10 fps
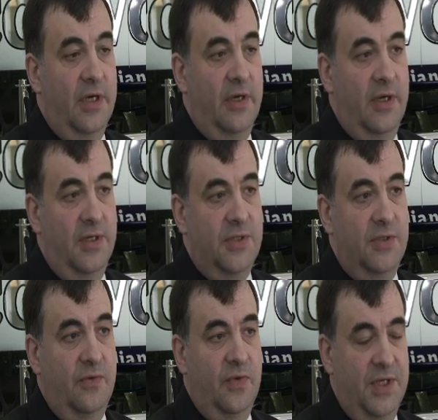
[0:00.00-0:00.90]
going
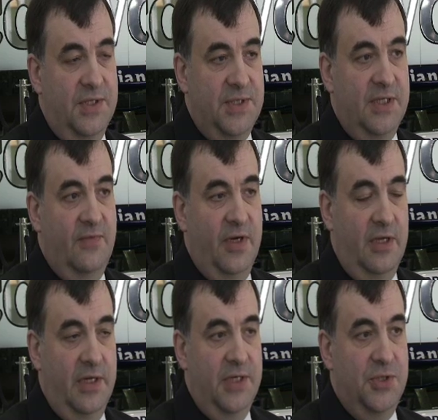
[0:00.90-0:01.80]
to write a set of
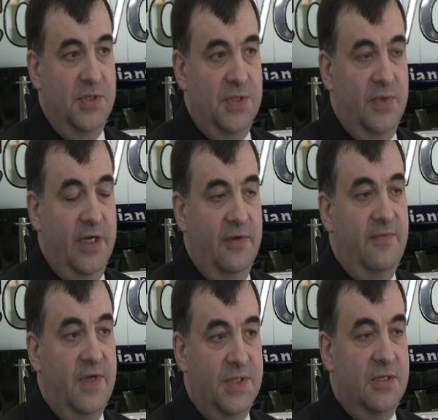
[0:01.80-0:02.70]
regulations around a
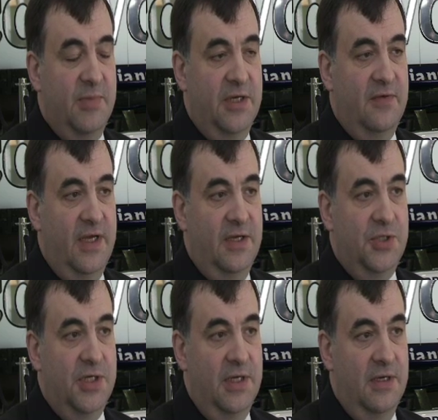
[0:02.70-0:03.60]
fixed amount of
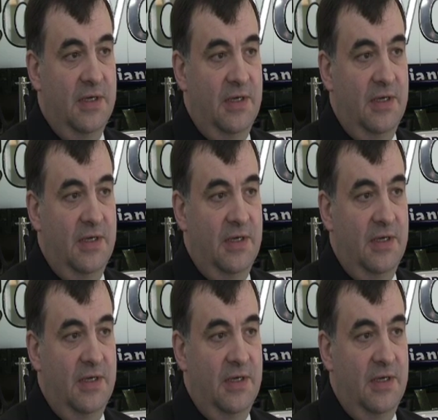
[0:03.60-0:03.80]
energy,